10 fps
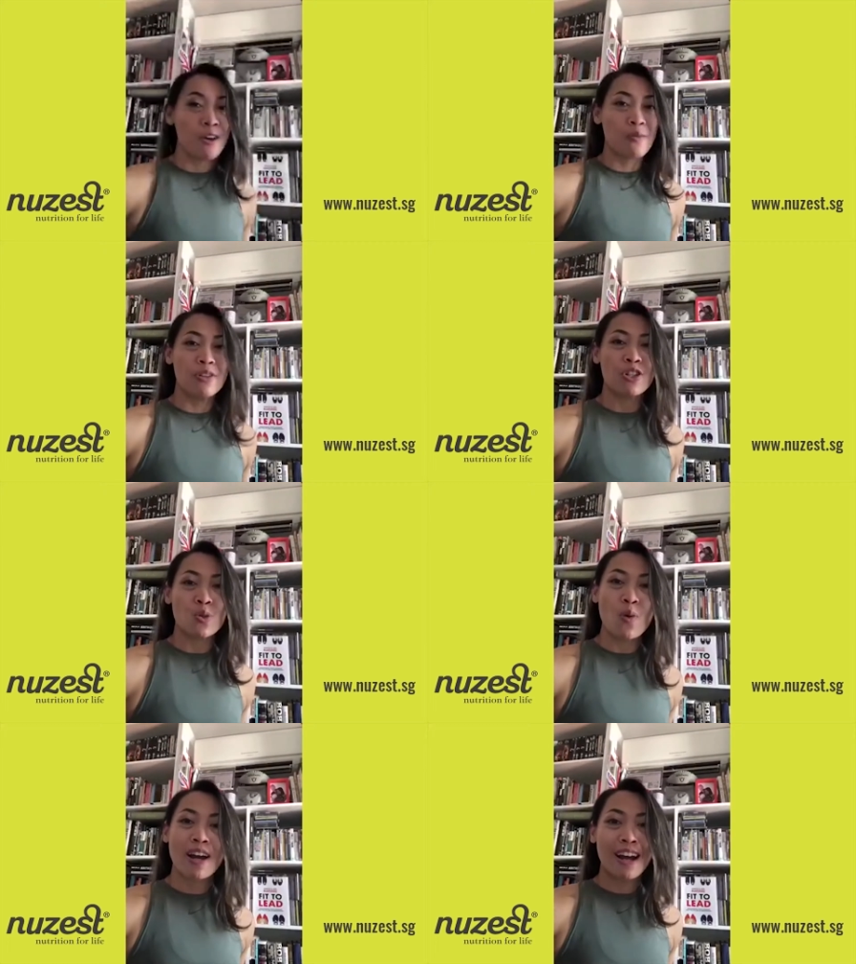which is
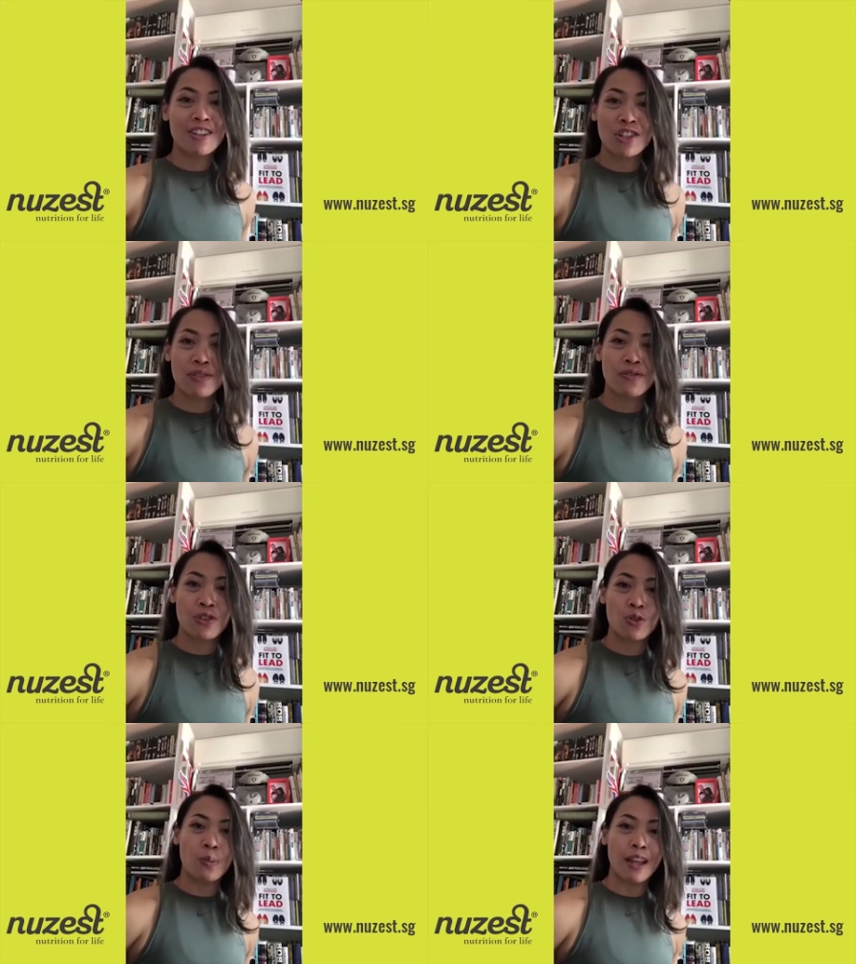why I shift
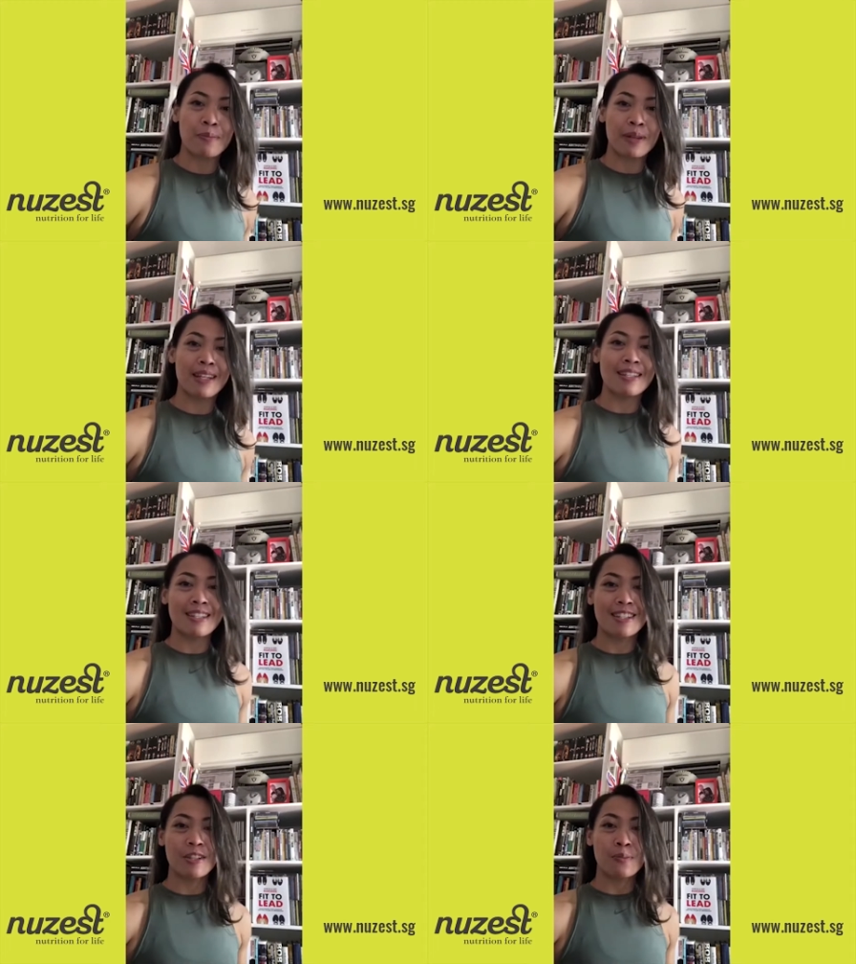to
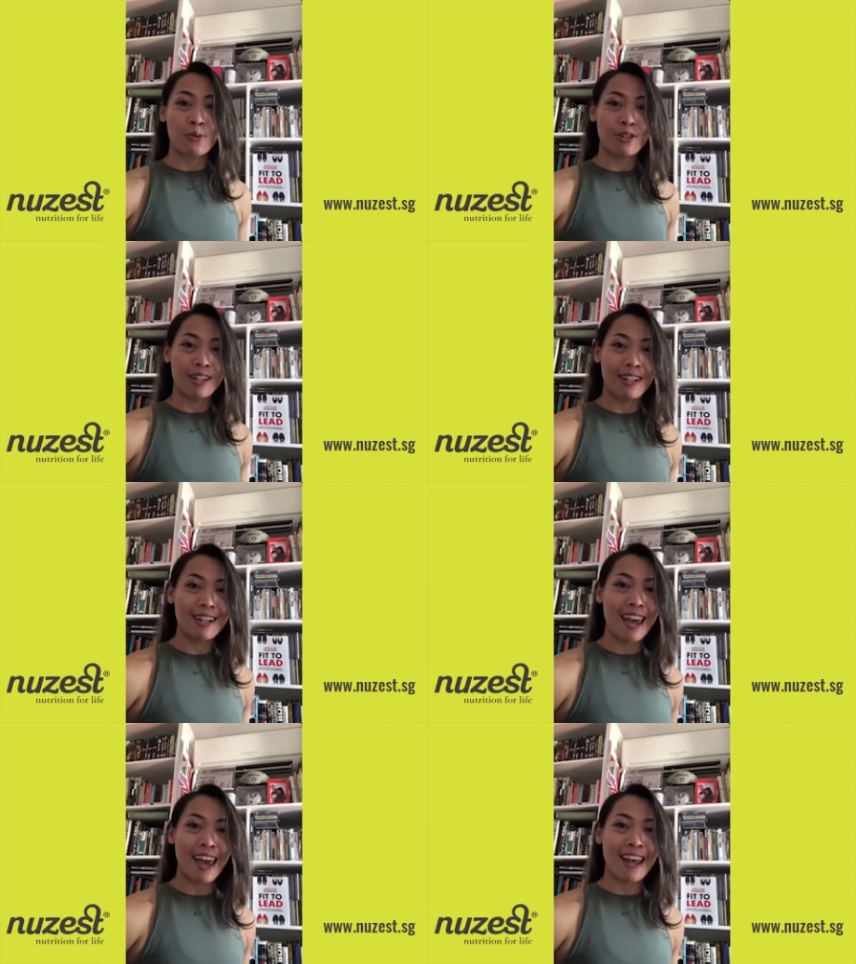plant-based
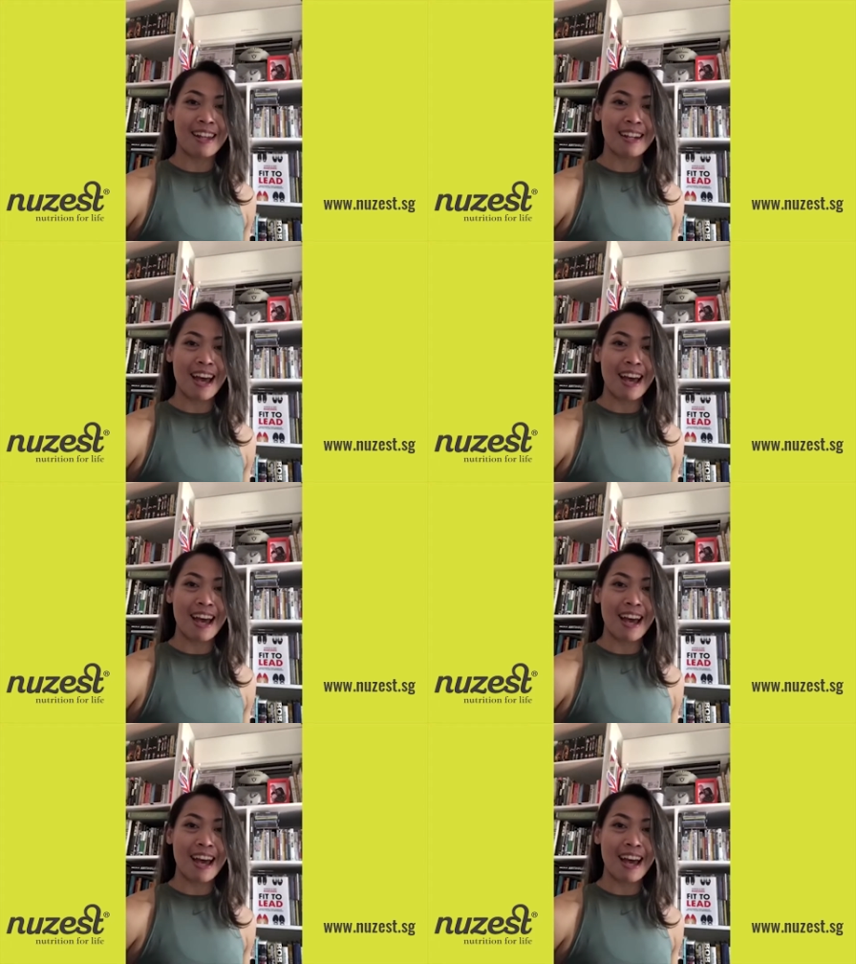protein, and